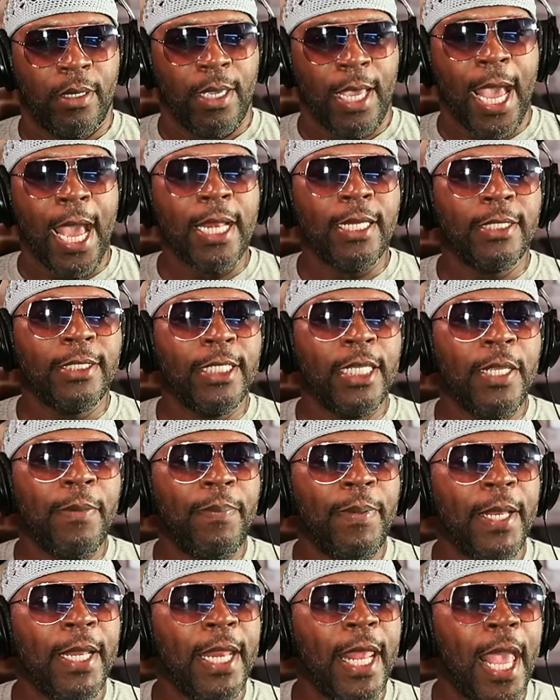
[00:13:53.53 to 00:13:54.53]
I done seen
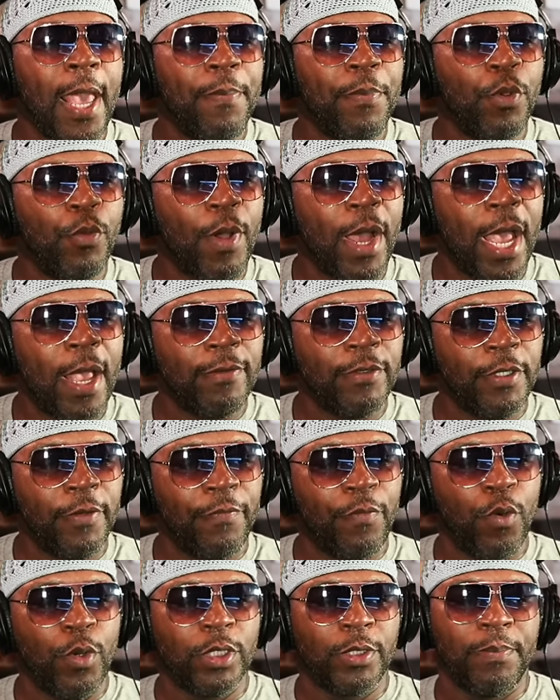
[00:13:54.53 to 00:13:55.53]
plenty of happy wives
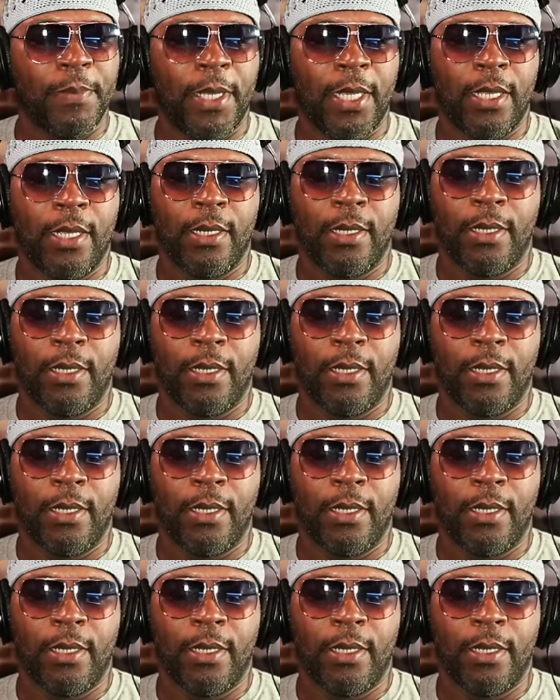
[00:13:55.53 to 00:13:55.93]
divorce men.